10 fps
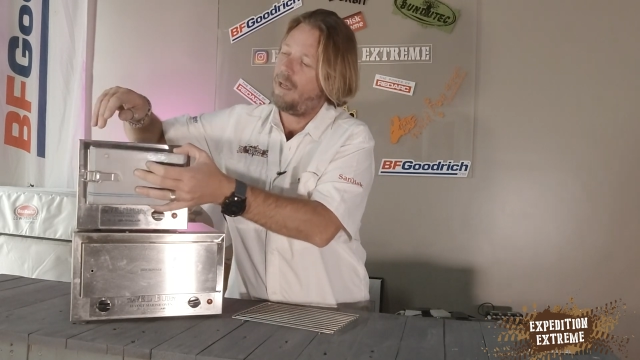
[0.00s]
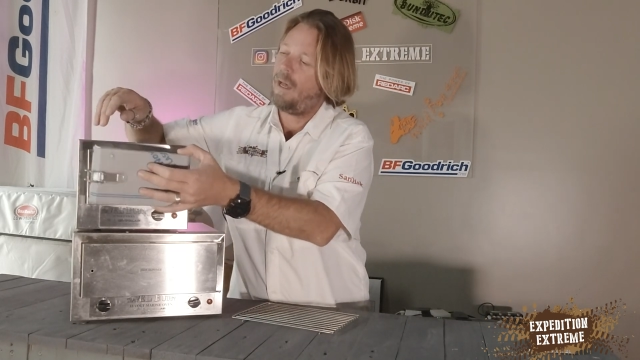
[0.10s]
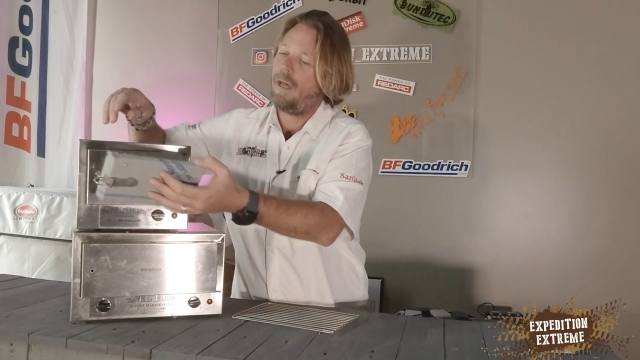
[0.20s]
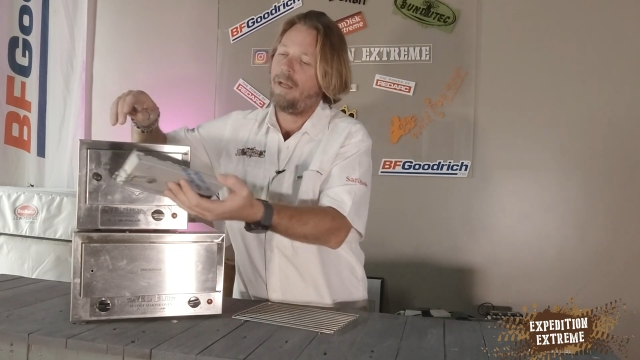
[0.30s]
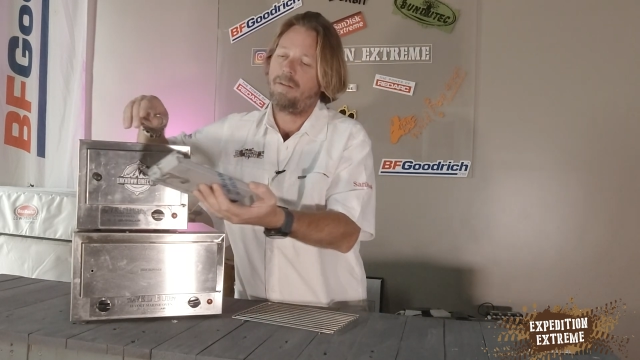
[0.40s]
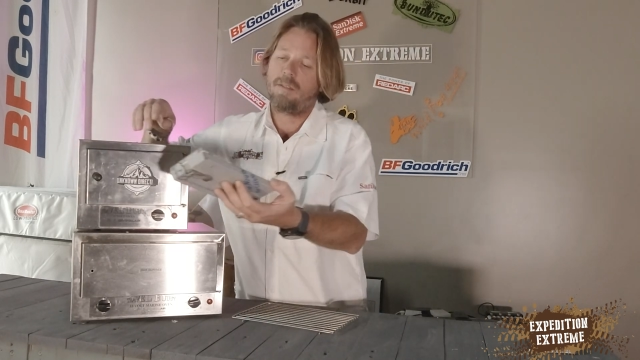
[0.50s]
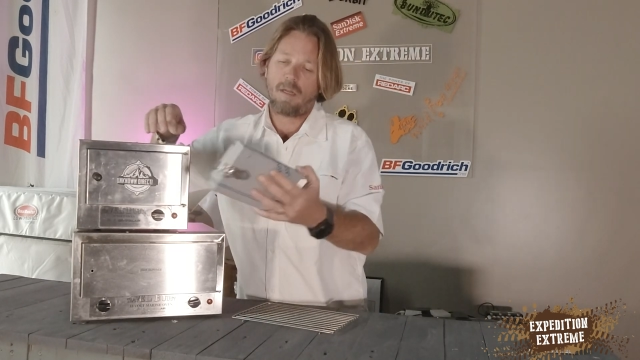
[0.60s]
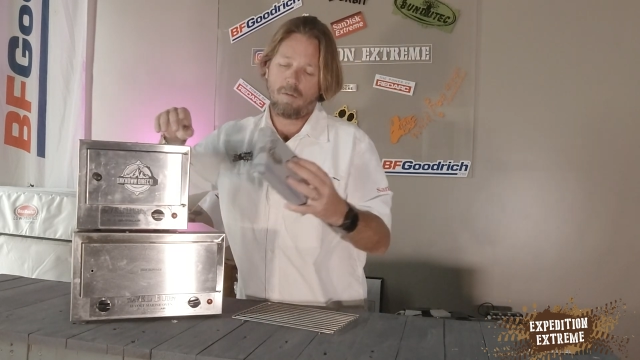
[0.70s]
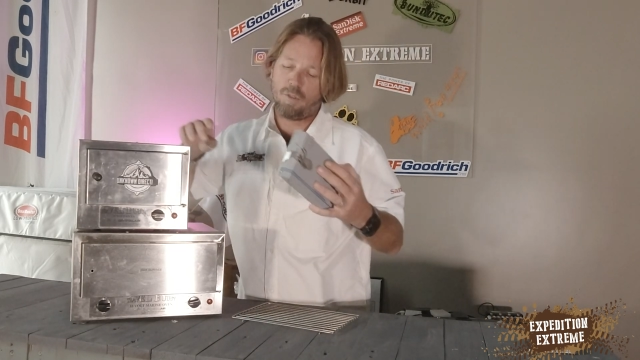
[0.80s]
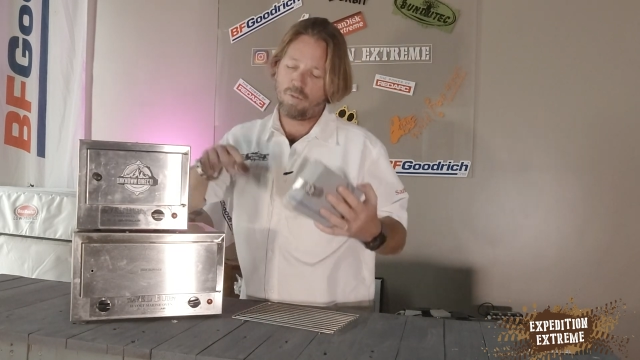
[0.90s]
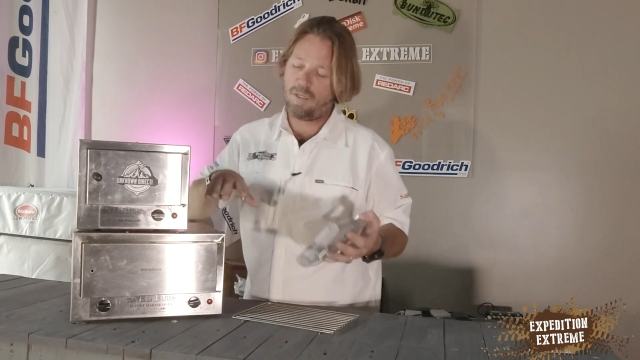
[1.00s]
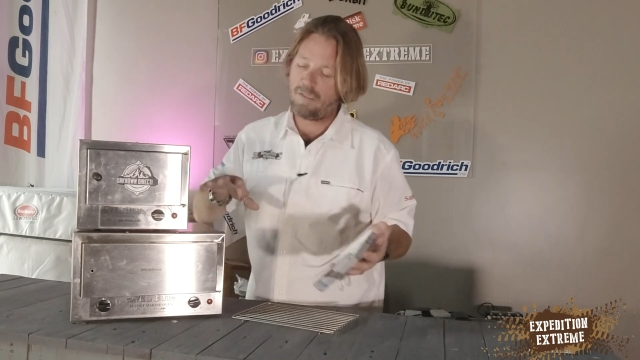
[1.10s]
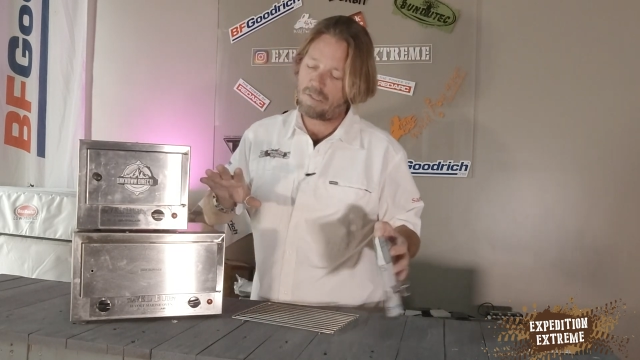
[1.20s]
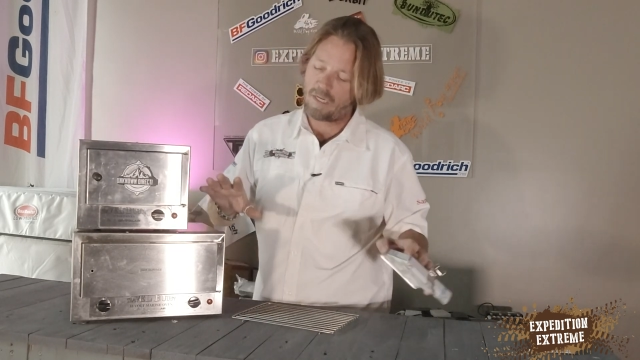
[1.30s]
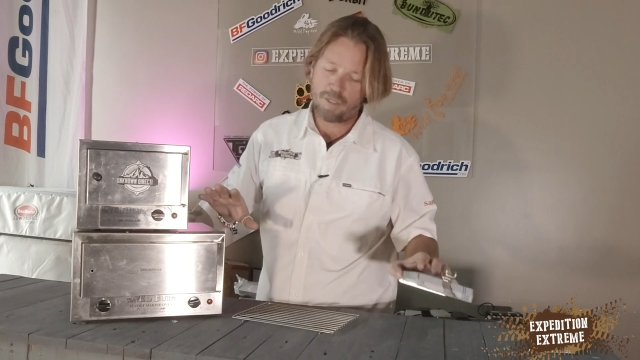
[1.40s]
And I will do an
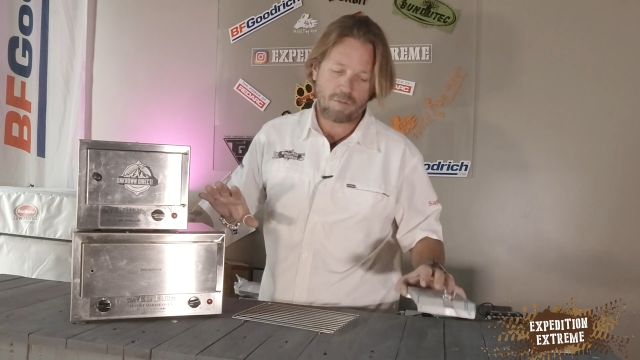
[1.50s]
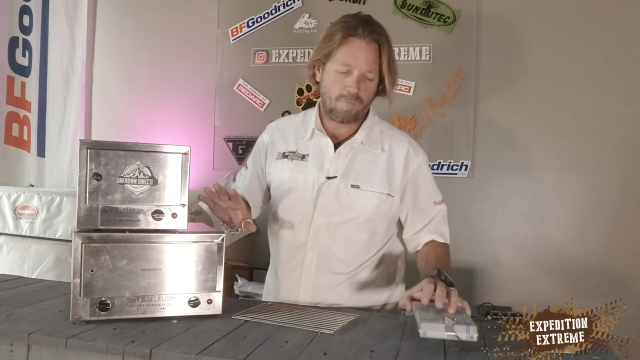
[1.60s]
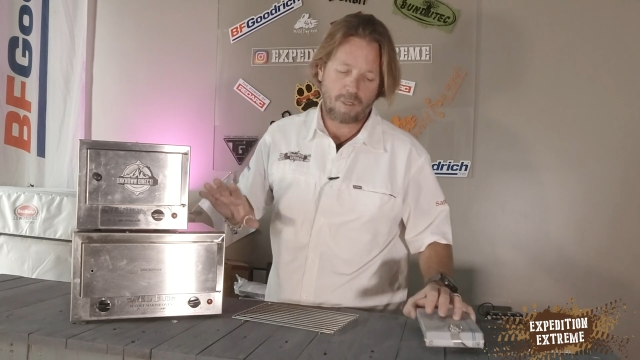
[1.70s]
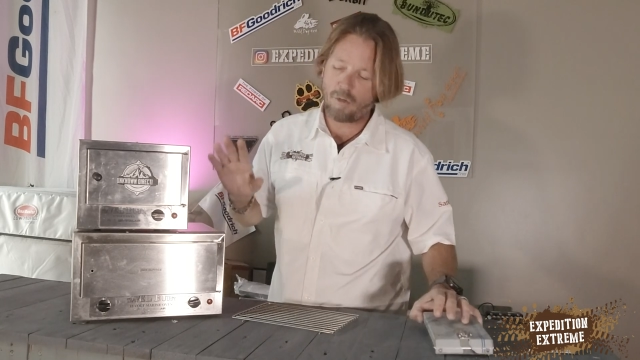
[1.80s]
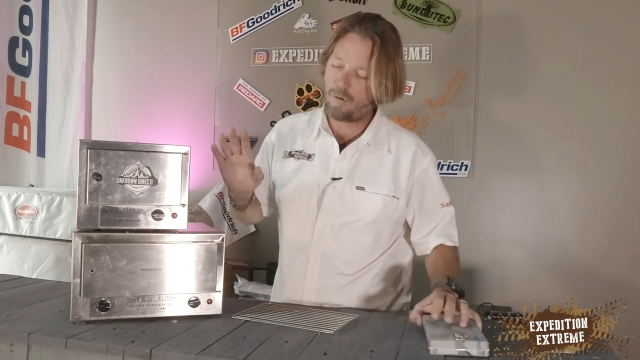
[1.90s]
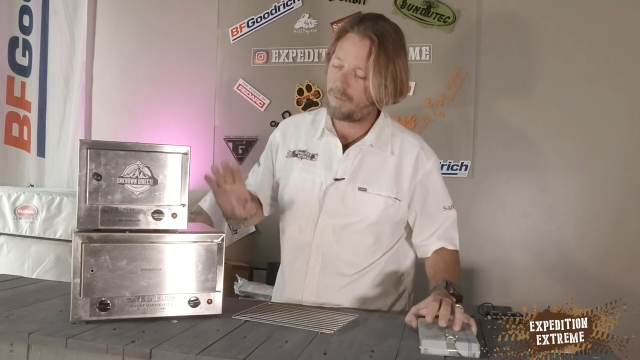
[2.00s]
installation video.